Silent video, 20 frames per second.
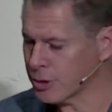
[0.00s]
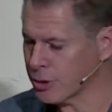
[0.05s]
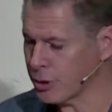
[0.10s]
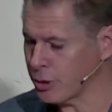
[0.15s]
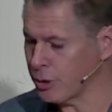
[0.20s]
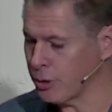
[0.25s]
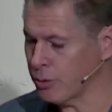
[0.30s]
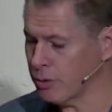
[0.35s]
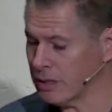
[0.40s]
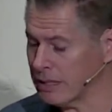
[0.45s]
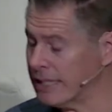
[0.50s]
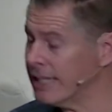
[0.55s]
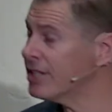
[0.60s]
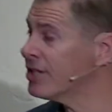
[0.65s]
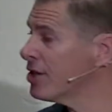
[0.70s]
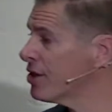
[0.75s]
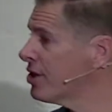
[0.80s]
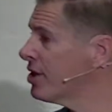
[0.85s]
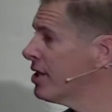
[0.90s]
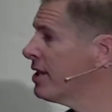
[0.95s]
to
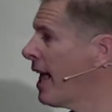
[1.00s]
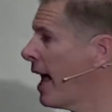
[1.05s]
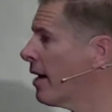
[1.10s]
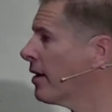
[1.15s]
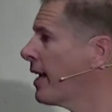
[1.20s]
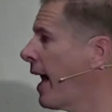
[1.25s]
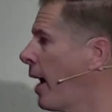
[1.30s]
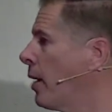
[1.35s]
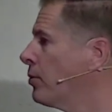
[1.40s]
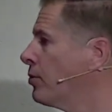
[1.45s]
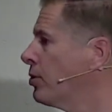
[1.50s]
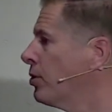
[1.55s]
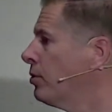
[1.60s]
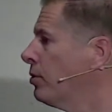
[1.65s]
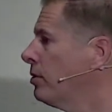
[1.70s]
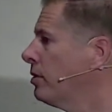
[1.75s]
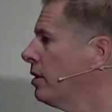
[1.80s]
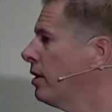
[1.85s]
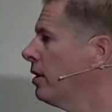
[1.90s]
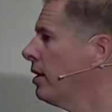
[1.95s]
listen to that counsel
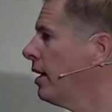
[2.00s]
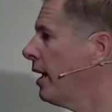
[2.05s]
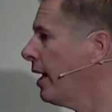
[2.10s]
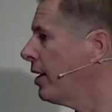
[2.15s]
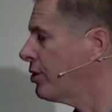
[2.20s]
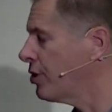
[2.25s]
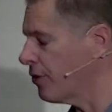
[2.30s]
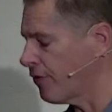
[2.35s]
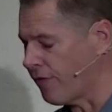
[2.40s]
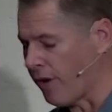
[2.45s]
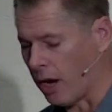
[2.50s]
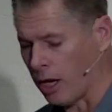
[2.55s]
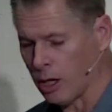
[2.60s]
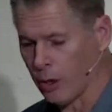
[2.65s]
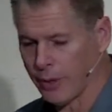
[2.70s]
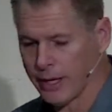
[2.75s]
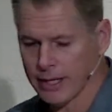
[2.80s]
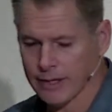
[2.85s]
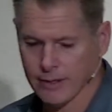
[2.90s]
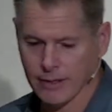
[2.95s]
and to follow it?